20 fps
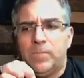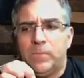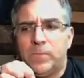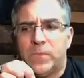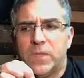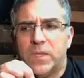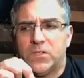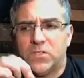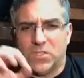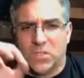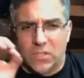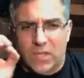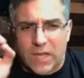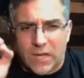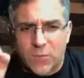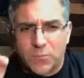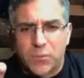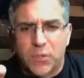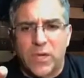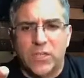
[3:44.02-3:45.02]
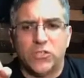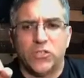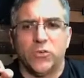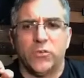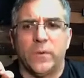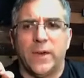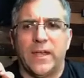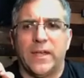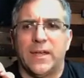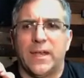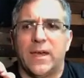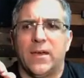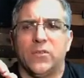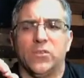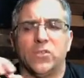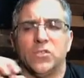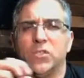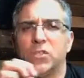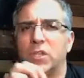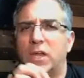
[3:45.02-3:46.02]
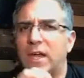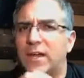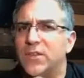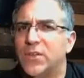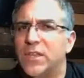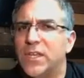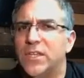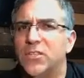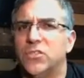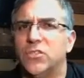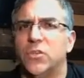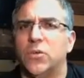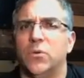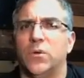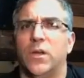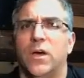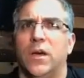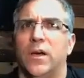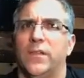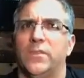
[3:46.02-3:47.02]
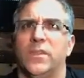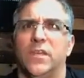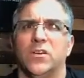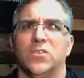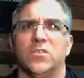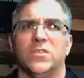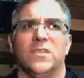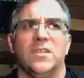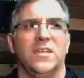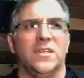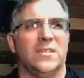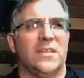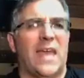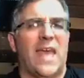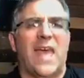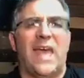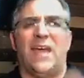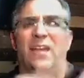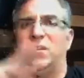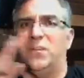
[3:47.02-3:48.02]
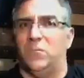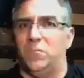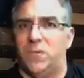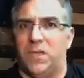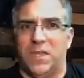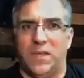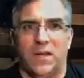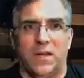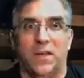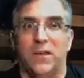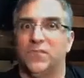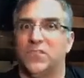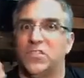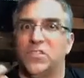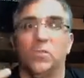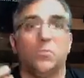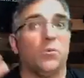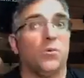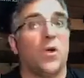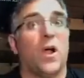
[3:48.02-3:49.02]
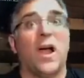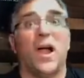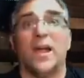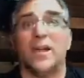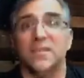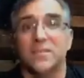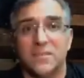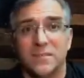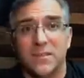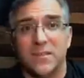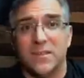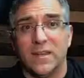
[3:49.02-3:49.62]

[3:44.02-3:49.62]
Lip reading: There's a lot of pressure right now. There's a lot of things going on. There's this element of surprise.